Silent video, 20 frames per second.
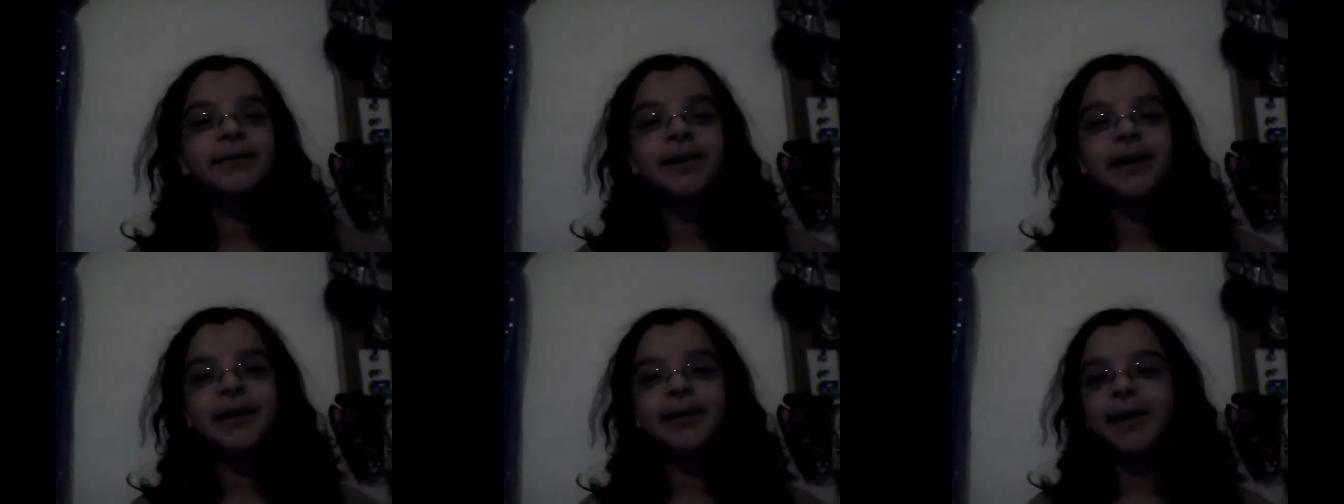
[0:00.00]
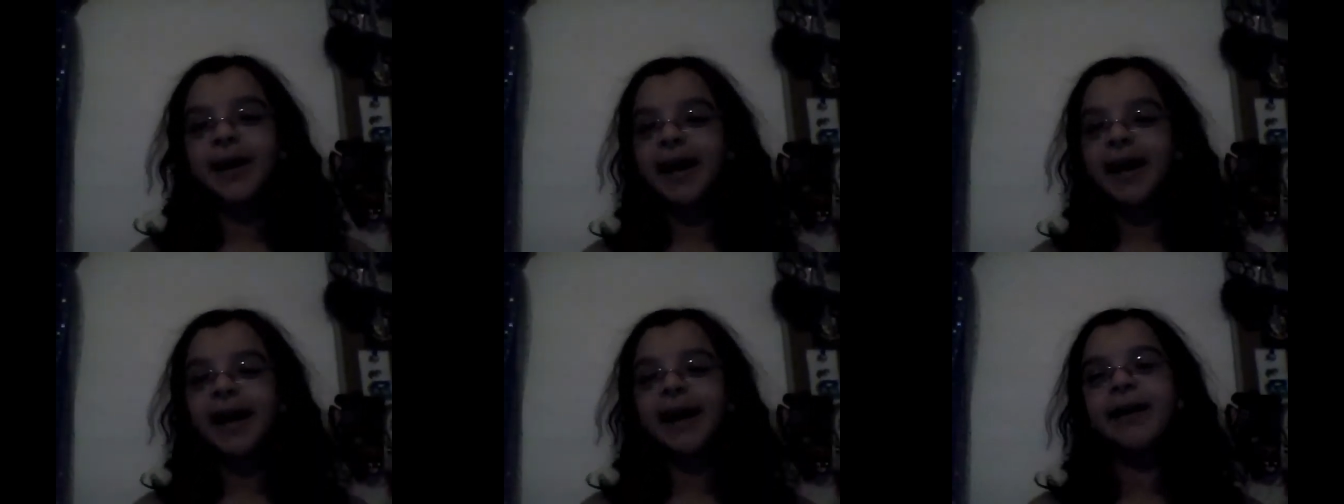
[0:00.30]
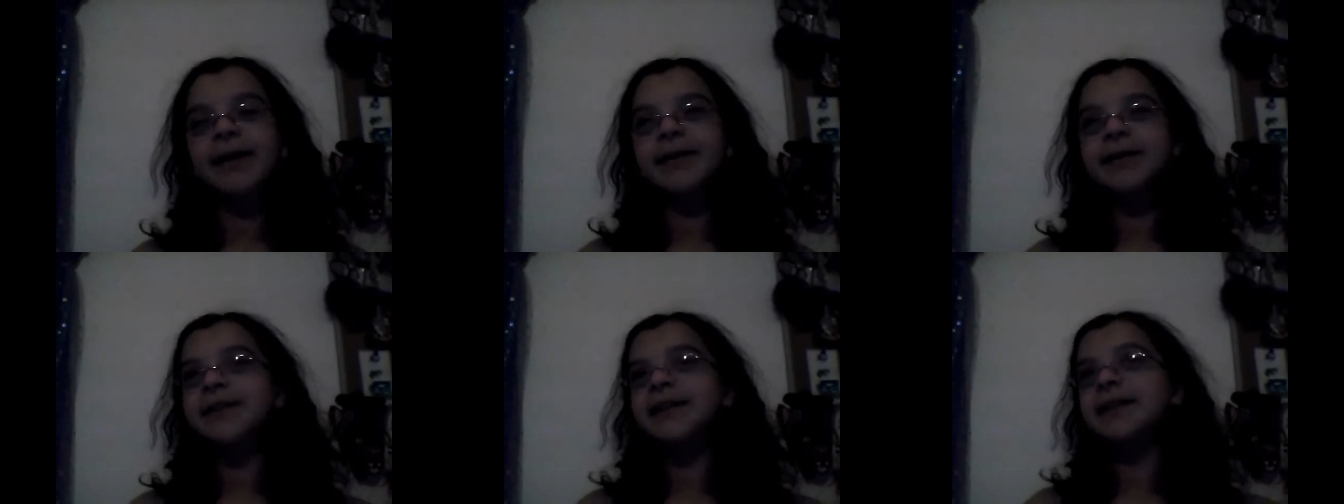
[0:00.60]
near my
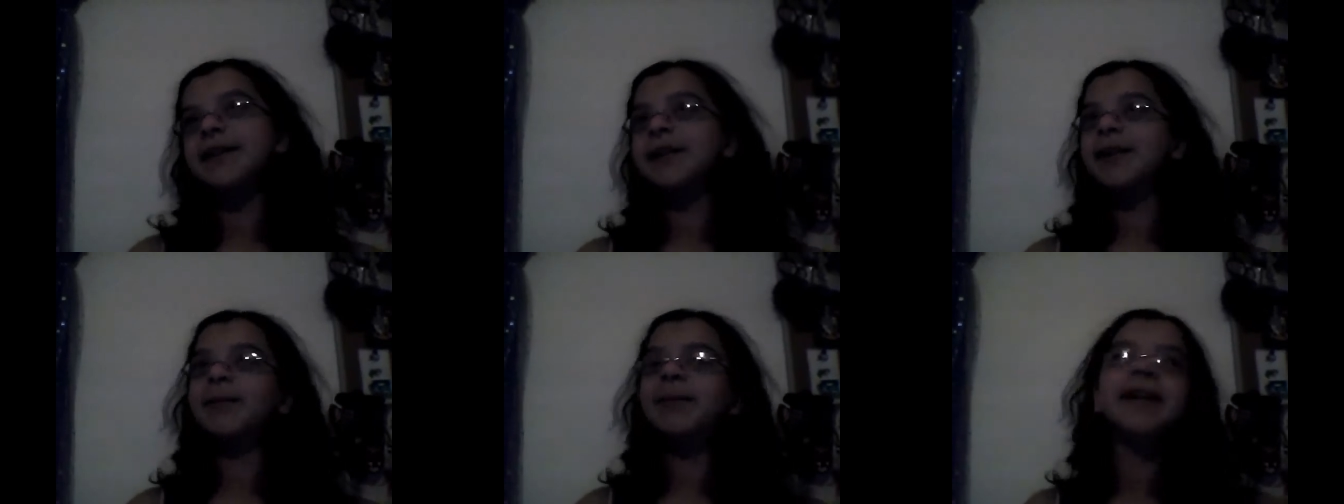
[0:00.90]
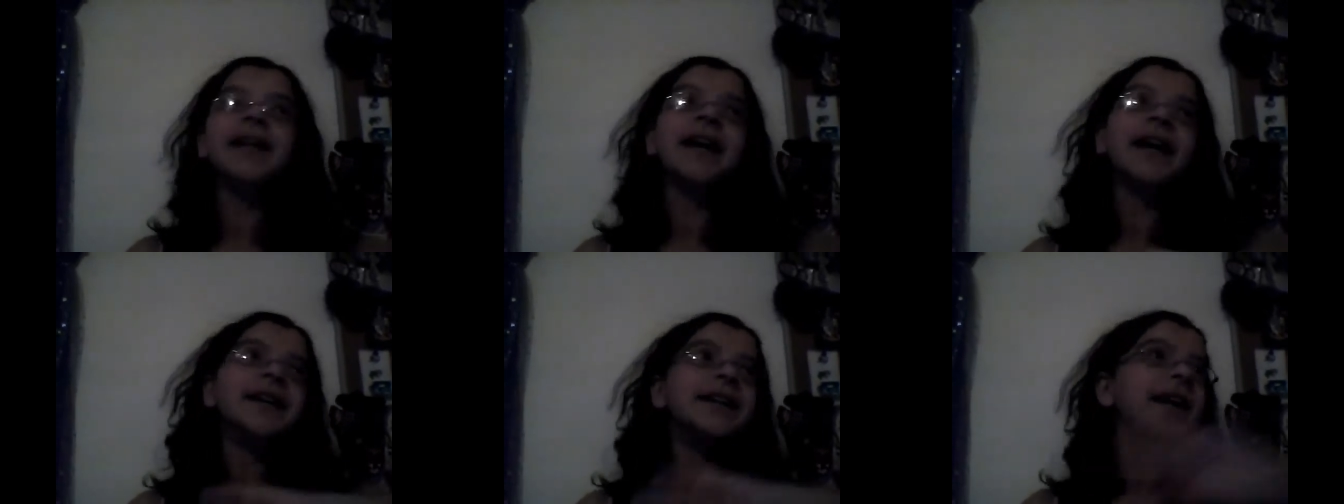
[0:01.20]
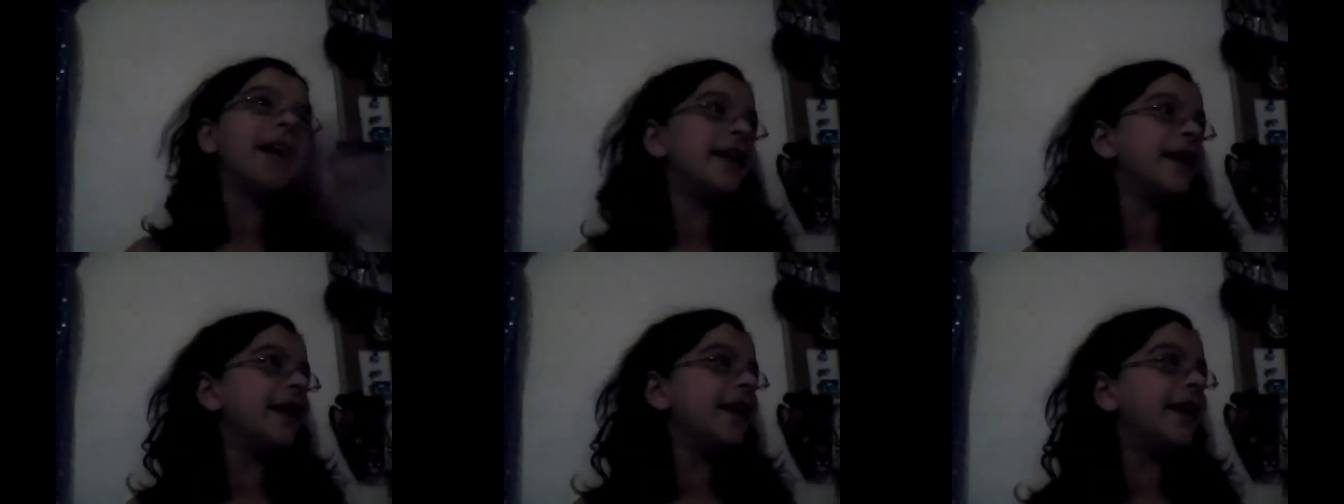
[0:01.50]
house and there'll be like
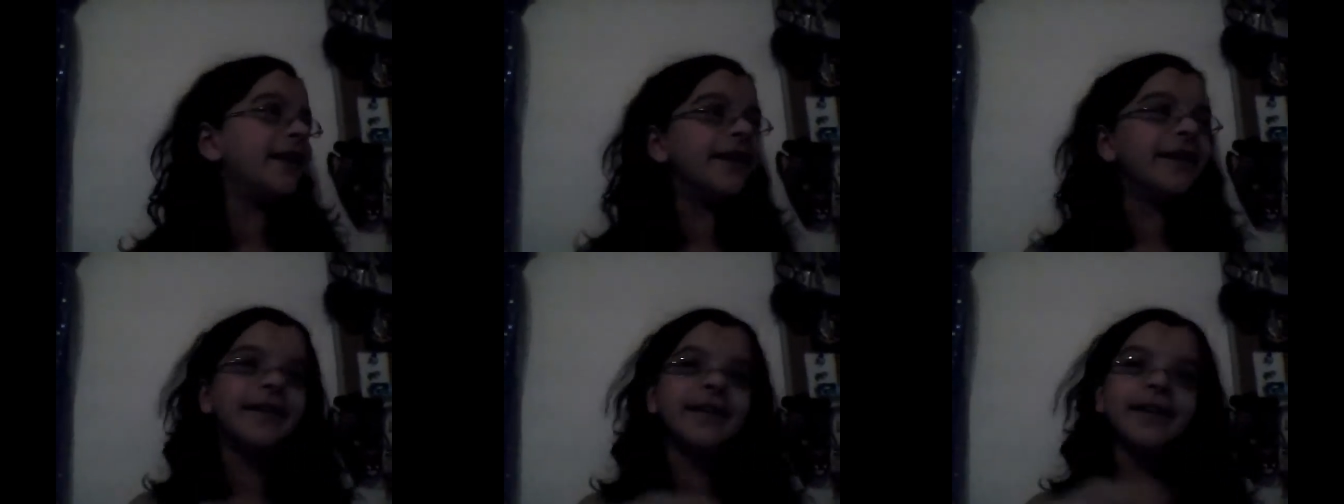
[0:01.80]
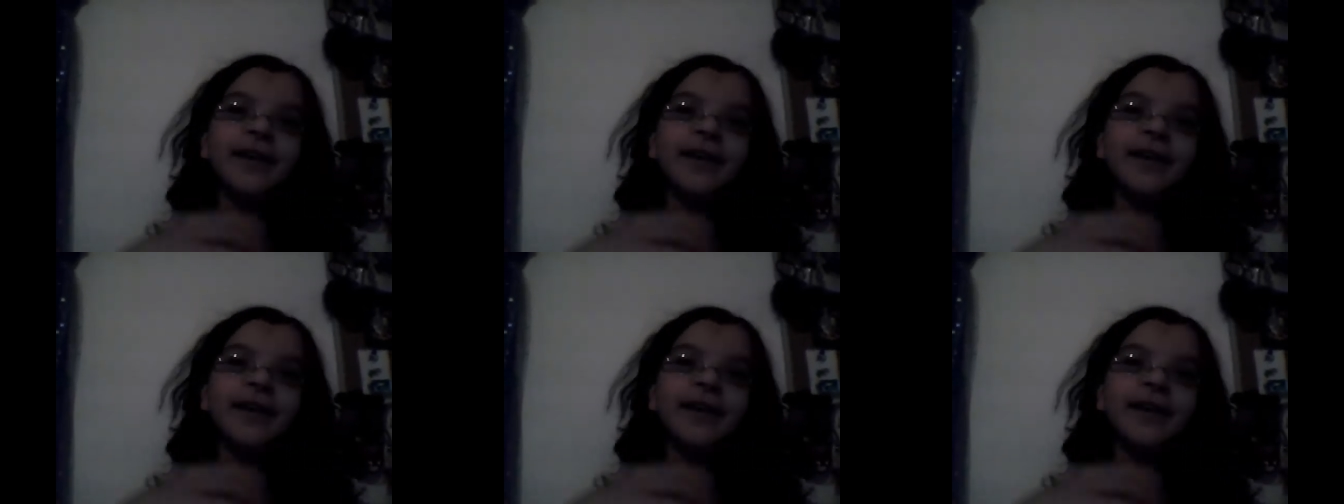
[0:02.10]
Death Eaters